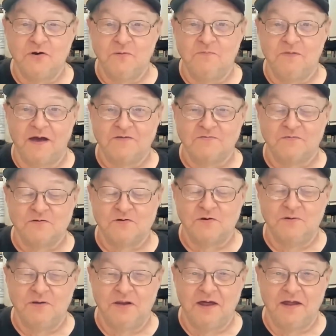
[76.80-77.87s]
Thanks for
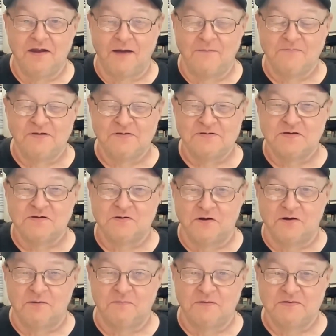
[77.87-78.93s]
tuning in. I'm TC
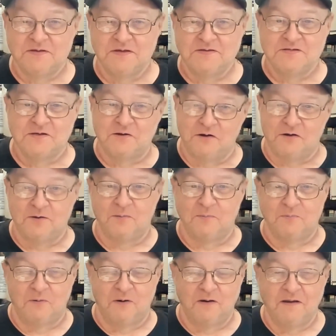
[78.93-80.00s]
Kirkham. This is the Kirkham
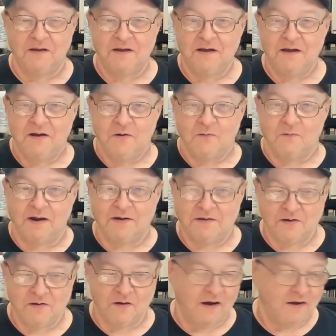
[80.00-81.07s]
Report right
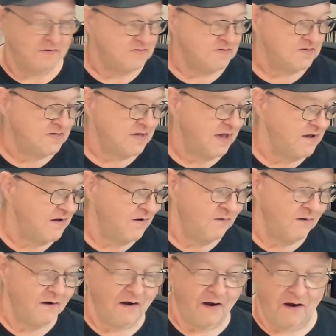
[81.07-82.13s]
here on
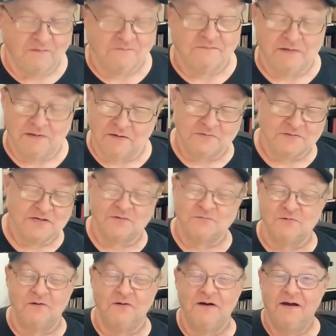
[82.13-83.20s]
TKOR Video
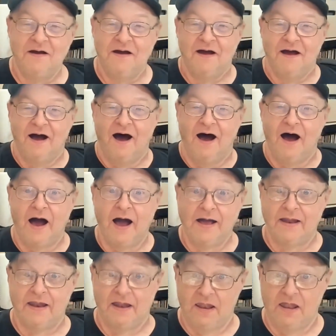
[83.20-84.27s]
Central. I
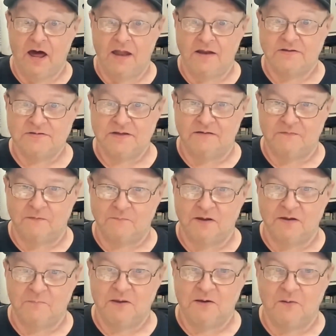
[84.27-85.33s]
got a lot of stuff I'm going
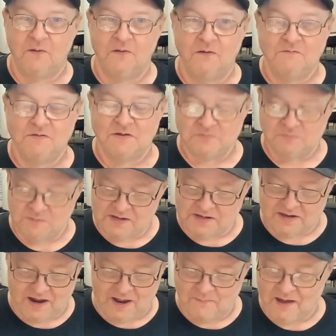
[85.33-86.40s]
to be going over this week,
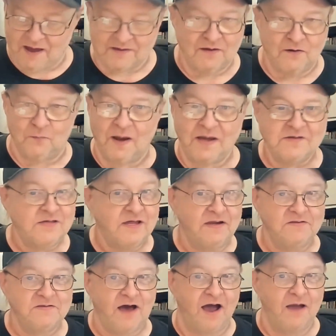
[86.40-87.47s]
and I'm not going to waste
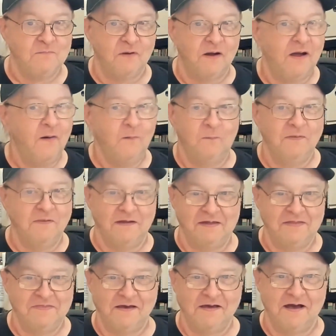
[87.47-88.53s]
any time with
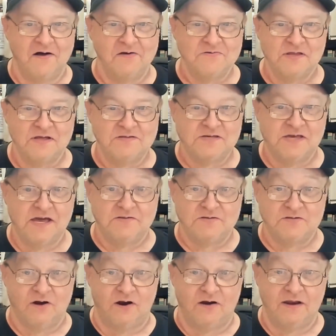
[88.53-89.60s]
anything else. Let's get
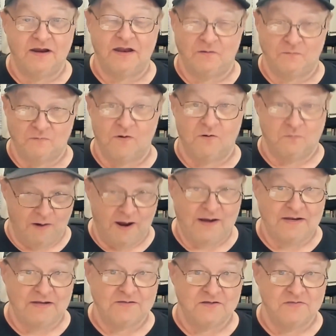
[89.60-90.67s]
started and roll right
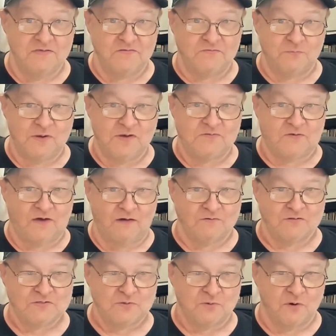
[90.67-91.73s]
into this week's cover
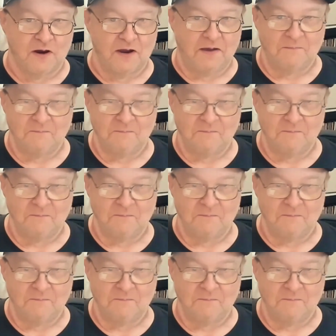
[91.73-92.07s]
story.